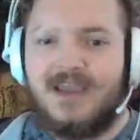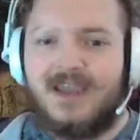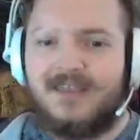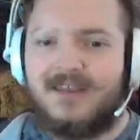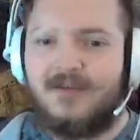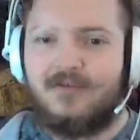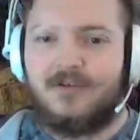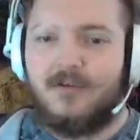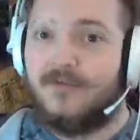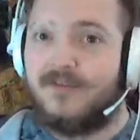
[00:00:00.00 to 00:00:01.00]
and then I would
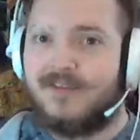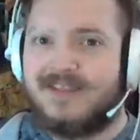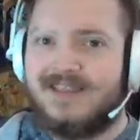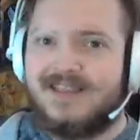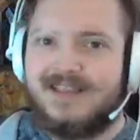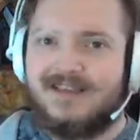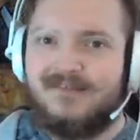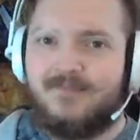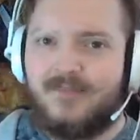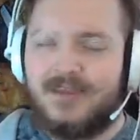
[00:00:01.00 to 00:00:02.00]
go for the CC
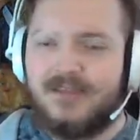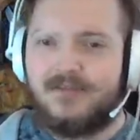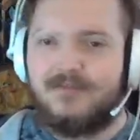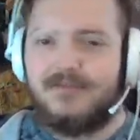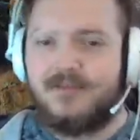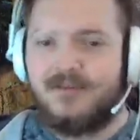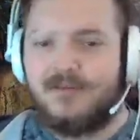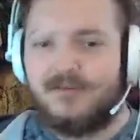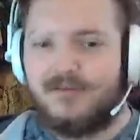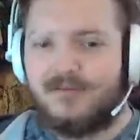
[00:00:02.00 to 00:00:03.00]
into
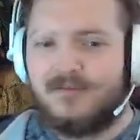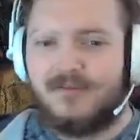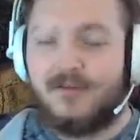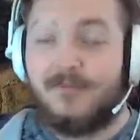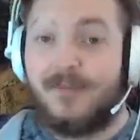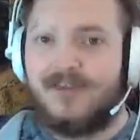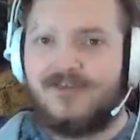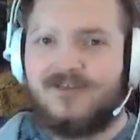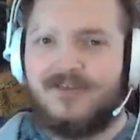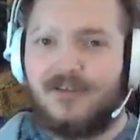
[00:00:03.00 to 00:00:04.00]
the bash
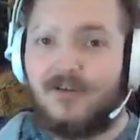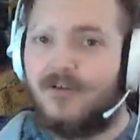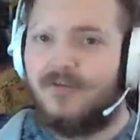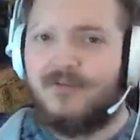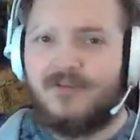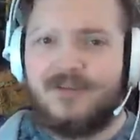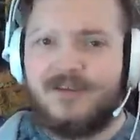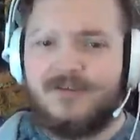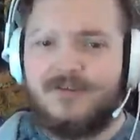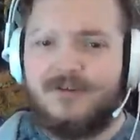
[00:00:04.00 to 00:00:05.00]
into the clone on the healer,